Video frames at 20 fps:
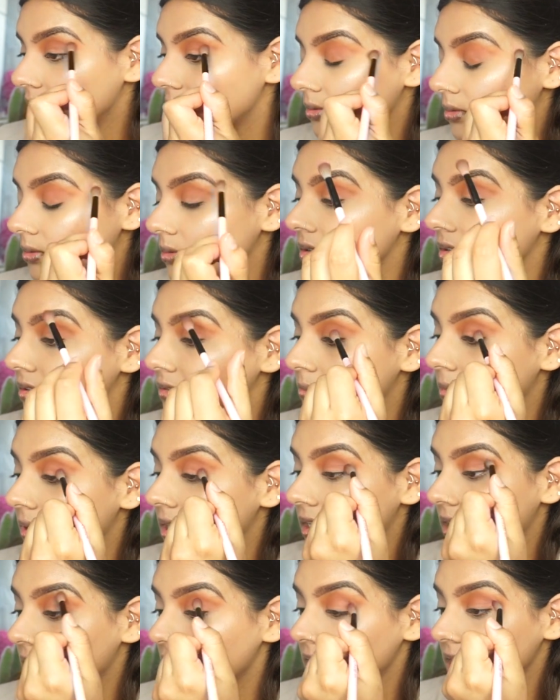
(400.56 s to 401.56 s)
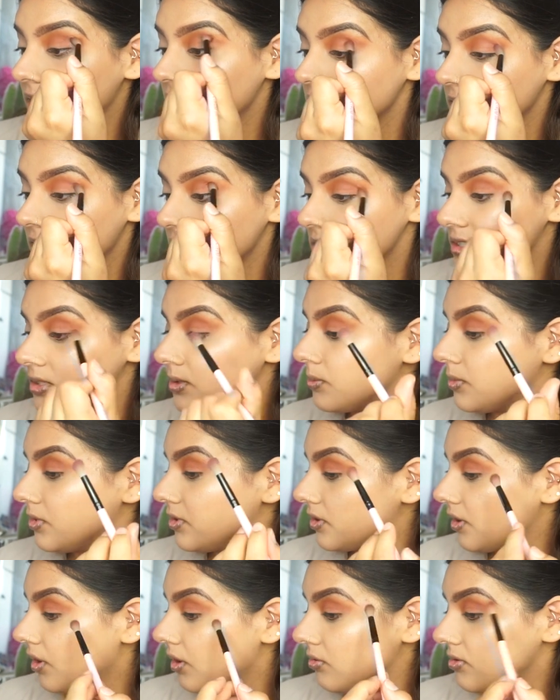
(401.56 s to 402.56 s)
all over my eyelid. I still
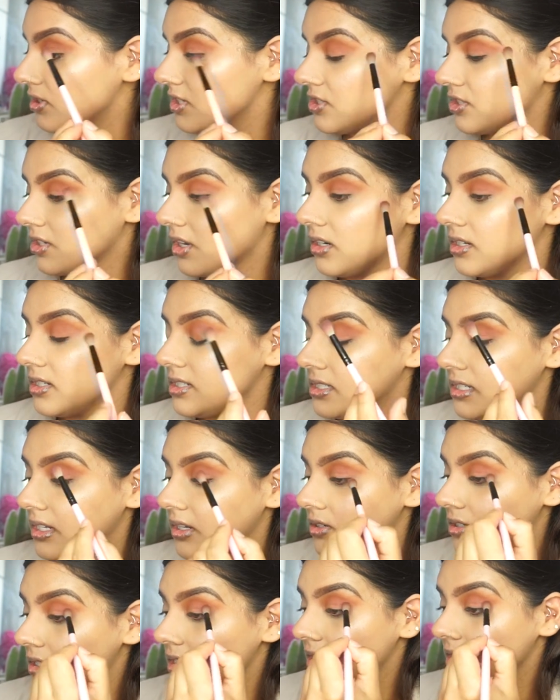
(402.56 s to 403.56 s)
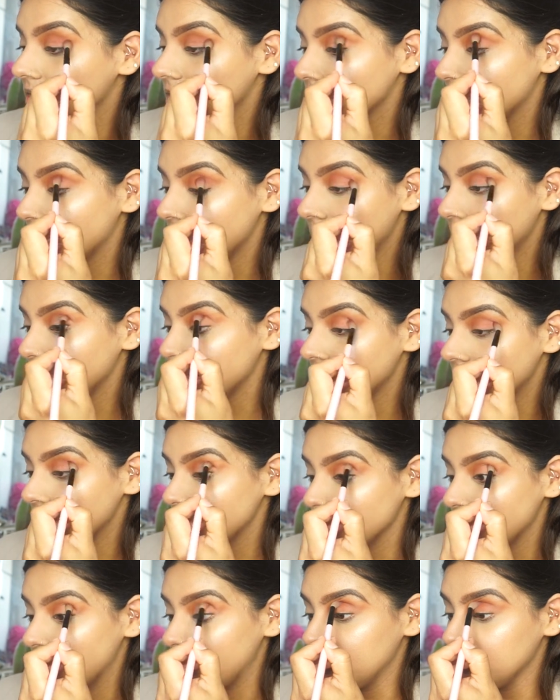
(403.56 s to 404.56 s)
want the orange colour to stay underneath, so I am going to
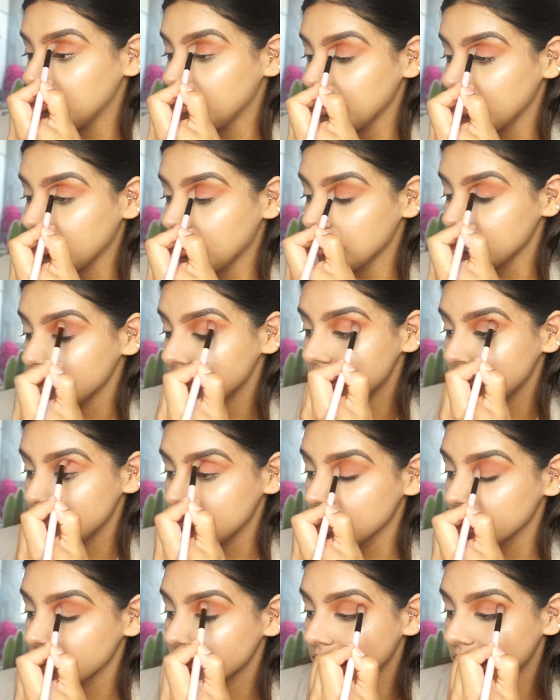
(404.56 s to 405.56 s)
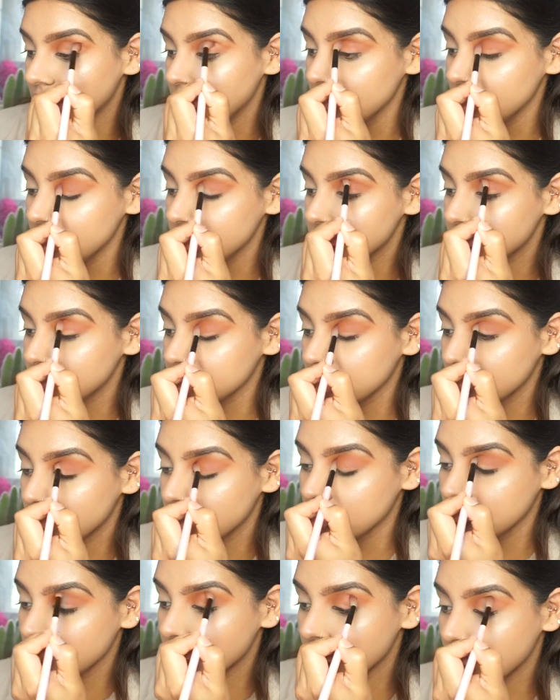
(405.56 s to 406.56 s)
do it a little bit closely to the crease.
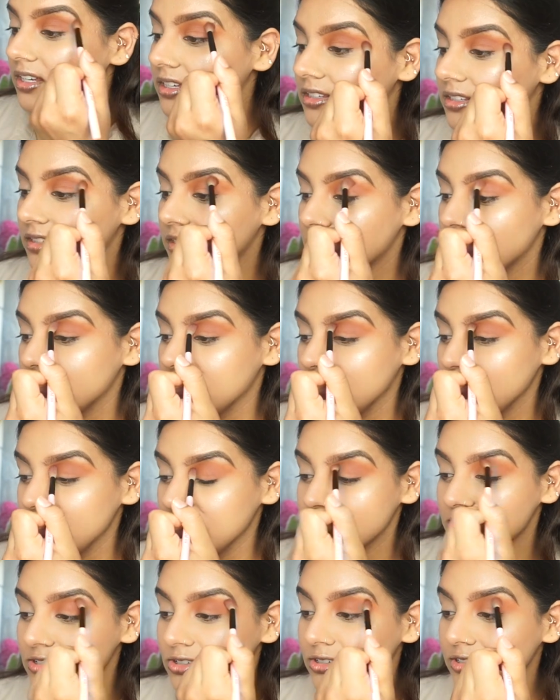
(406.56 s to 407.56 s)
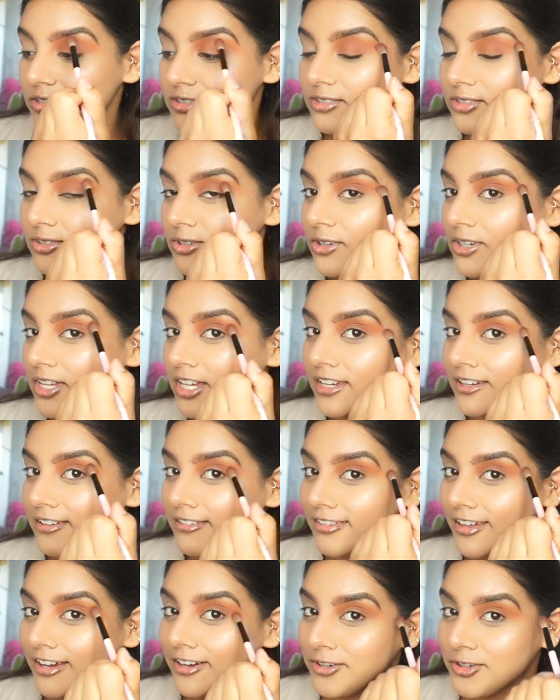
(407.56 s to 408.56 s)
These looks looking
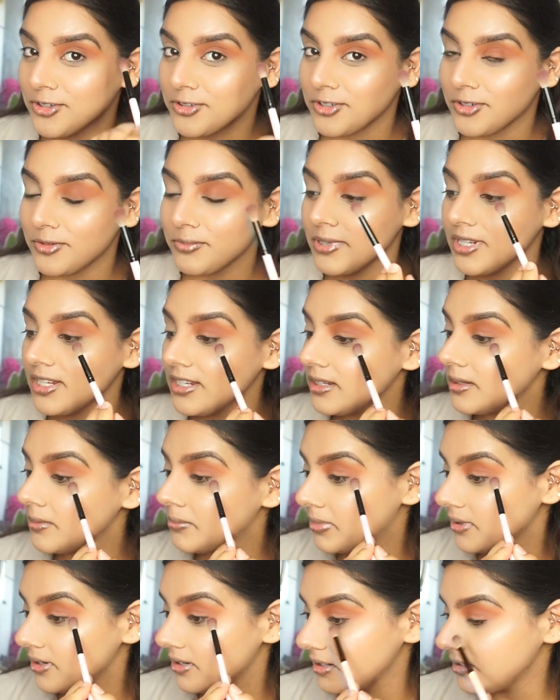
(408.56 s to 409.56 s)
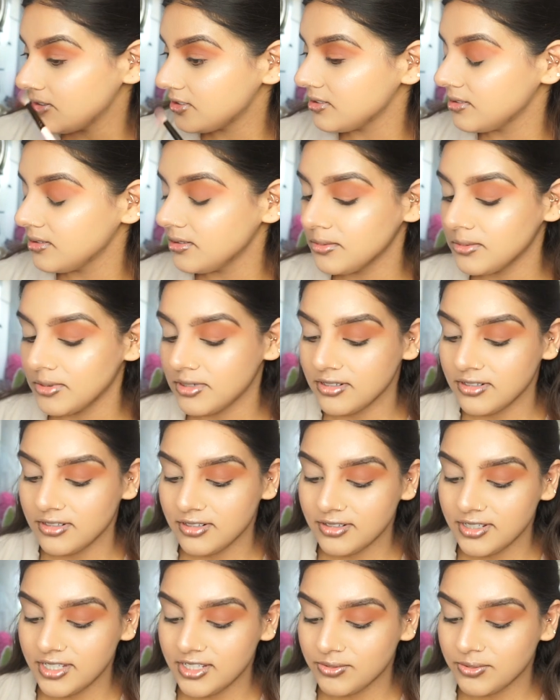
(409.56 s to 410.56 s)
that good on me, but you know
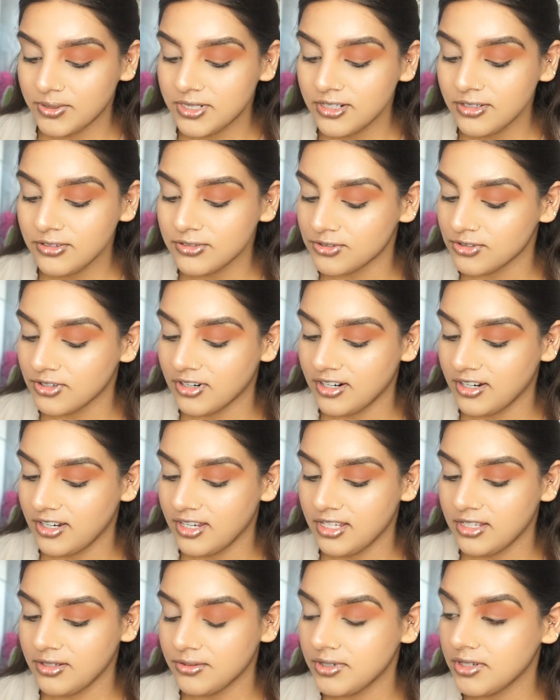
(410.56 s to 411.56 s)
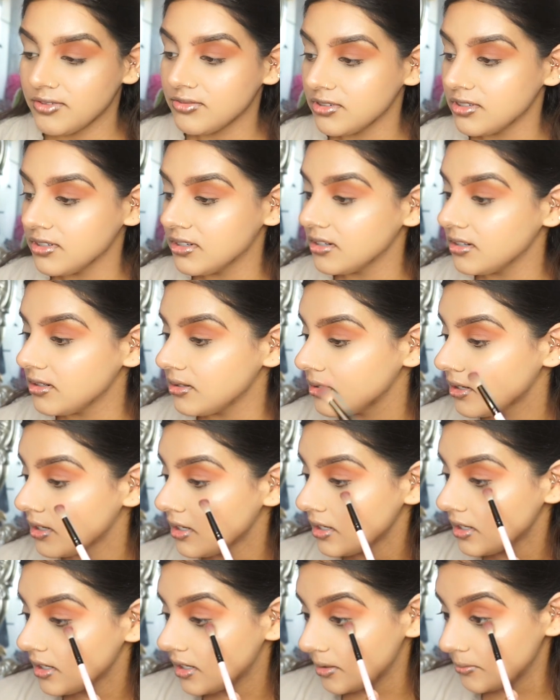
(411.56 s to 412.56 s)
what? If we don't try, you'll never know.
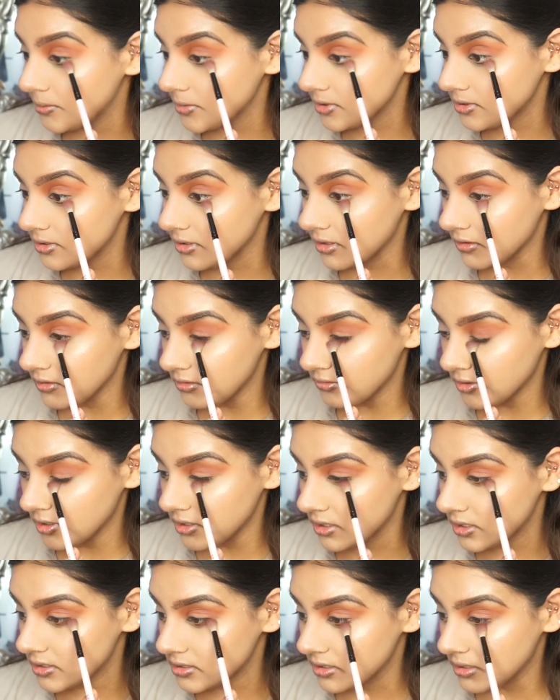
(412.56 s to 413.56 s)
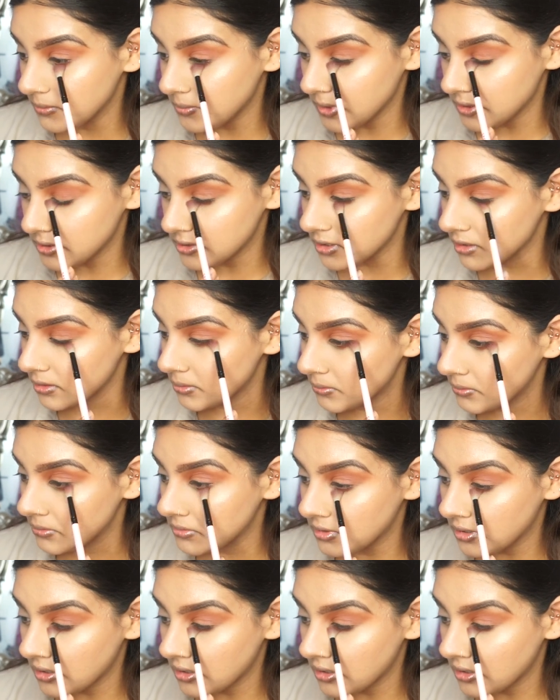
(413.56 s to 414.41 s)
I'm also going to run this at the bottom